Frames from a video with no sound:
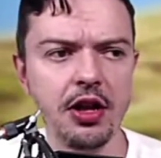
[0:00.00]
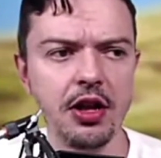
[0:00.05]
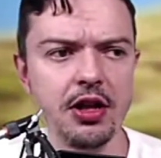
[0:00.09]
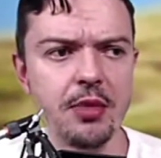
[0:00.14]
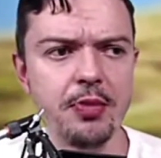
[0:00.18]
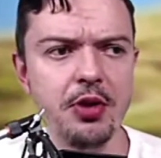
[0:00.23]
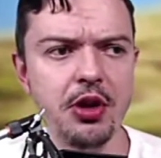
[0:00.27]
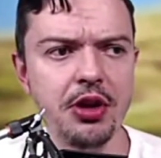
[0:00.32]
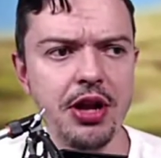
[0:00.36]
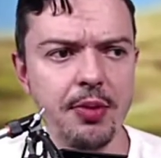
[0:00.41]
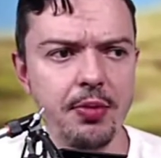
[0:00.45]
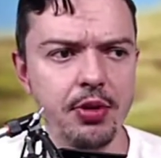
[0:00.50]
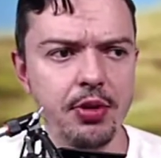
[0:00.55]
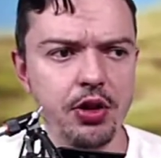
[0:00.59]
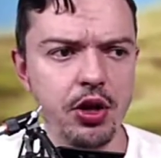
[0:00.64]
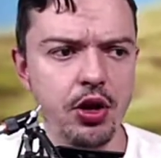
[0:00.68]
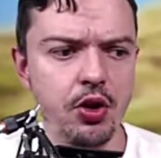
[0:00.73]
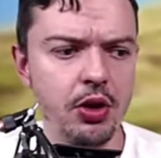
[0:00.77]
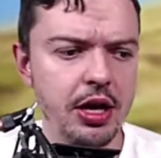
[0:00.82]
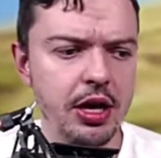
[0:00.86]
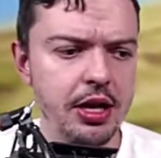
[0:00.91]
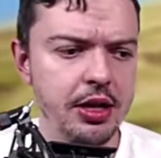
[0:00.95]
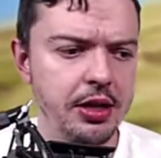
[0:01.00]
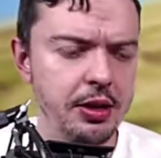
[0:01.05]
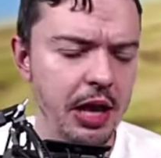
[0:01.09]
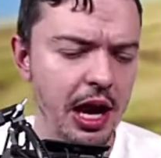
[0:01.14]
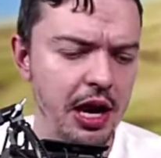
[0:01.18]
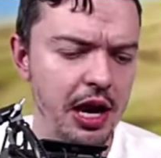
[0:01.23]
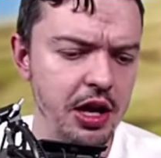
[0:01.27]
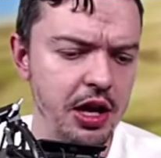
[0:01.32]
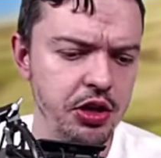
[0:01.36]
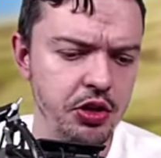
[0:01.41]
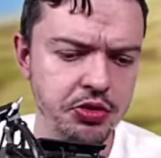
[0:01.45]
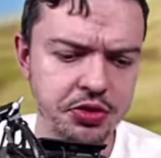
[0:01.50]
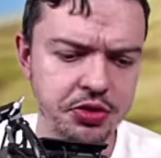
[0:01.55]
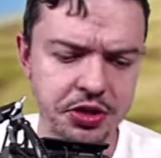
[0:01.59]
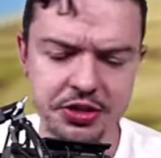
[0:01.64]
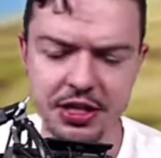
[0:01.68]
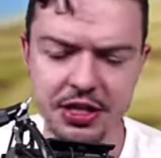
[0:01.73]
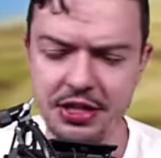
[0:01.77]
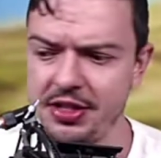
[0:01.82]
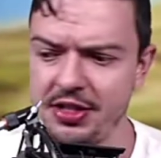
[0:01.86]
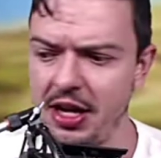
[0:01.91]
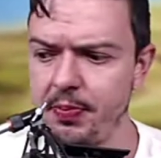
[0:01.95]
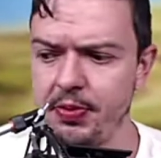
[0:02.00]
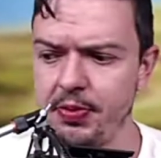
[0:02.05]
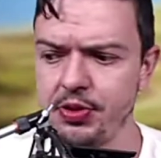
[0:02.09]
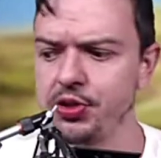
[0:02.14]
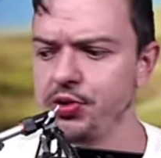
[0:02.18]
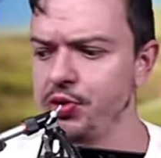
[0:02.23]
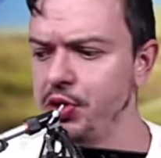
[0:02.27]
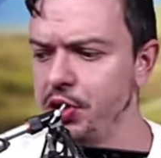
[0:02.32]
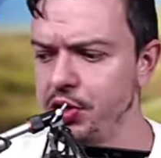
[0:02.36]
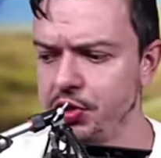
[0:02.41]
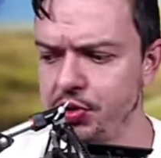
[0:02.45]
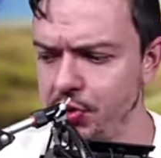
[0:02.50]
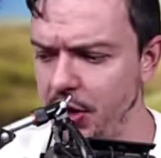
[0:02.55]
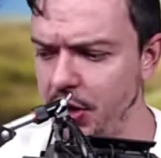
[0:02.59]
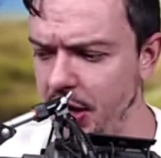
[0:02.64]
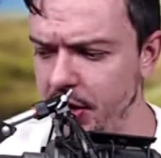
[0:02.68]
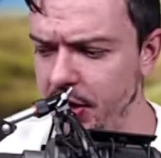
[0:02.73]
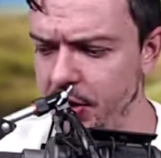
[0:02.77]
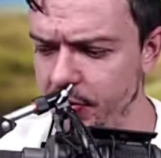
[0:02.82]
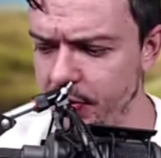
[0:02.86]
me know down below and kind of use this as an opportunity to kind of